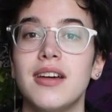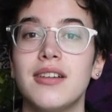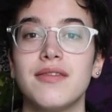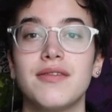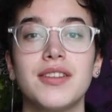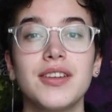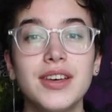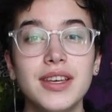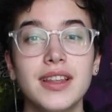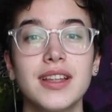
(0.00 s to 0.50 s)

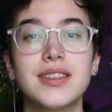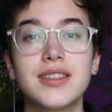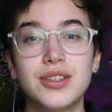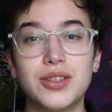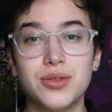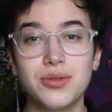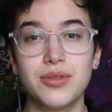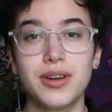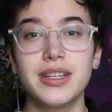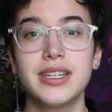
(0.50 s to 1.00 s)
I feel like that's a
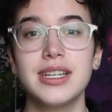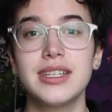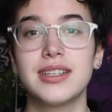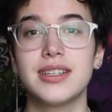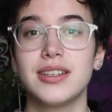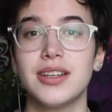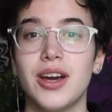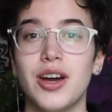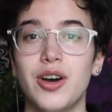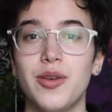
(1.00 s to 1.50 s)
tool I need
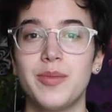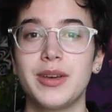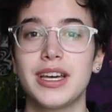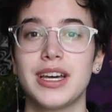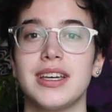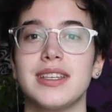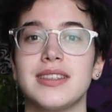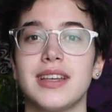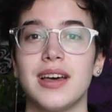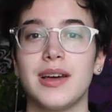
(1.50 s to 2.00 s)
to know,
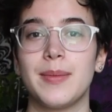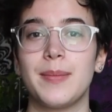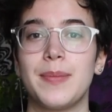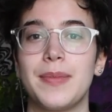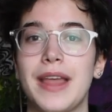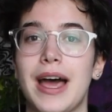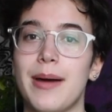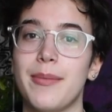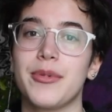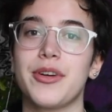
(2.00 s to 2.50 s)
because
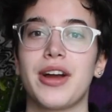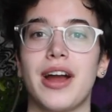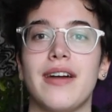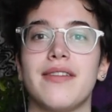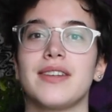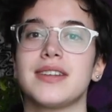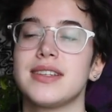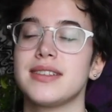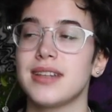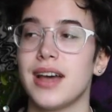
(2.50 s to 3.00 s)
I'm a
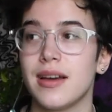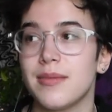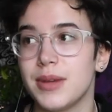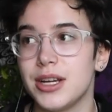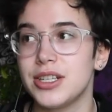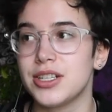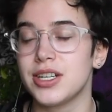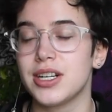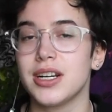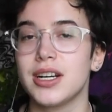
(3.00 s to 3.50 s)
graphic design
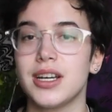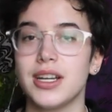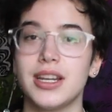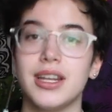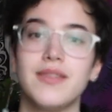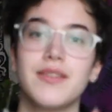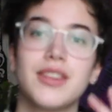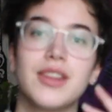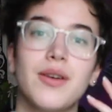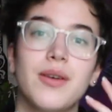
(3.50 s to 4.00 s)
major, and
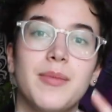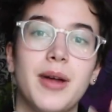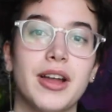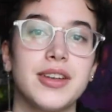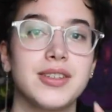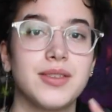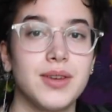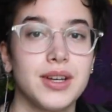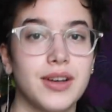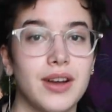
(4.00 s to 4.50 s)
even though I'm
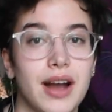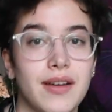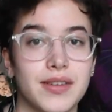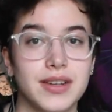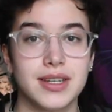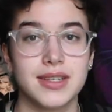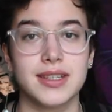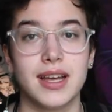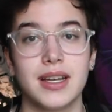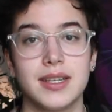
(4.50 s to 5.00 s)
not doing
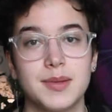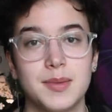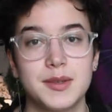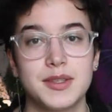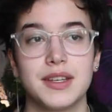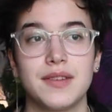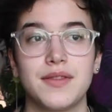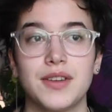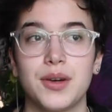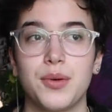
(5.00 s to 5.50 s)
graphic design
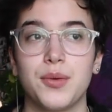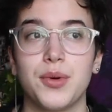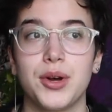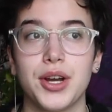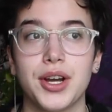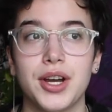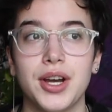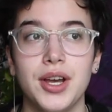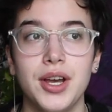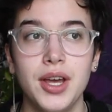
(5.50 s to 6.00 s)
specific
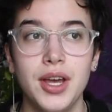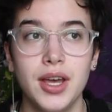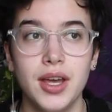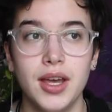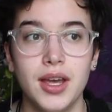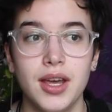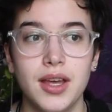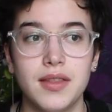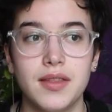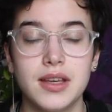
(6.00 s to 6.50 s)
work
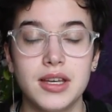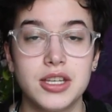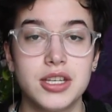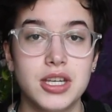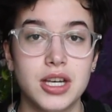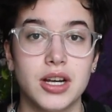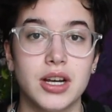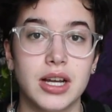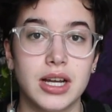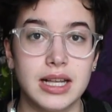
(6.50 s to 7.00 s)

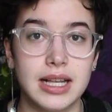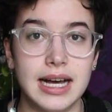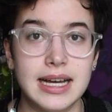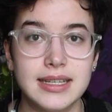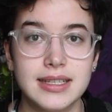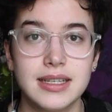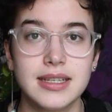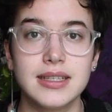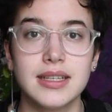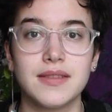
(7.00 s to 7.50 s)
this year in
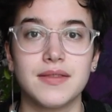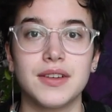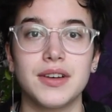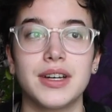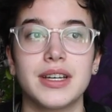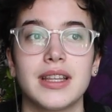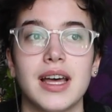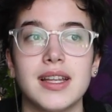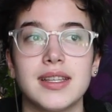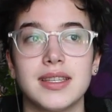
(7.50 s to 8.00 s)
classes. I feel
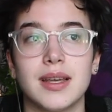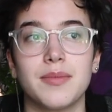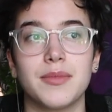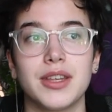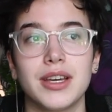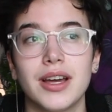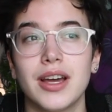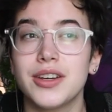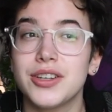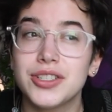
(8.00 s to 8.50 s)
like that's
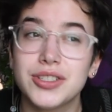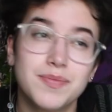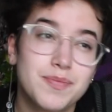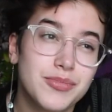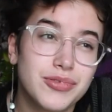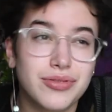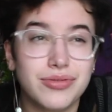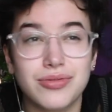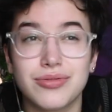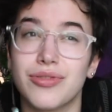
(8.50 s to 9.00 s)
something I
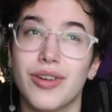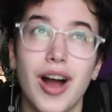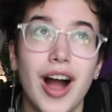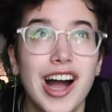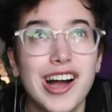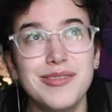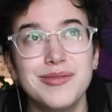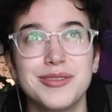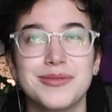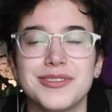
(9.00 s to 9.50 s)

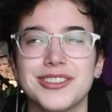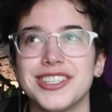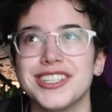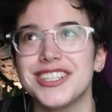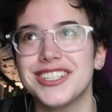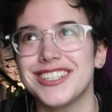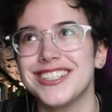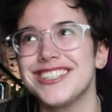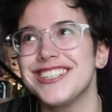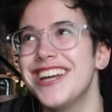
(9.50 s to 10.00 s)
probably
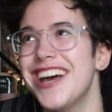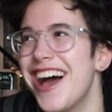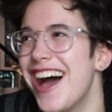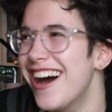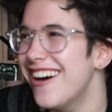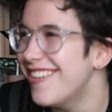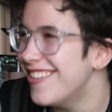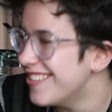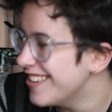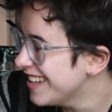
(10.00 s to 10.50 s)
should
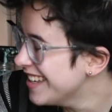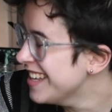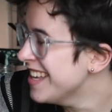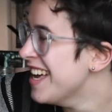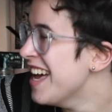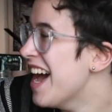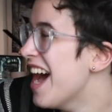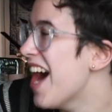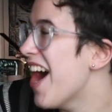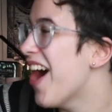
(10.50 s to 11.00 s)

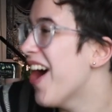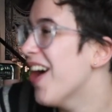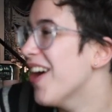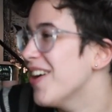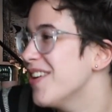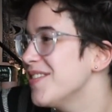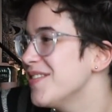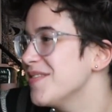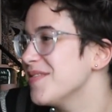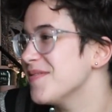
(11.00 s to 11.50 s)

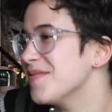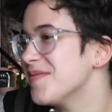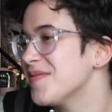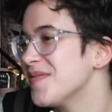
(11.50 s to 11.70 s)
know.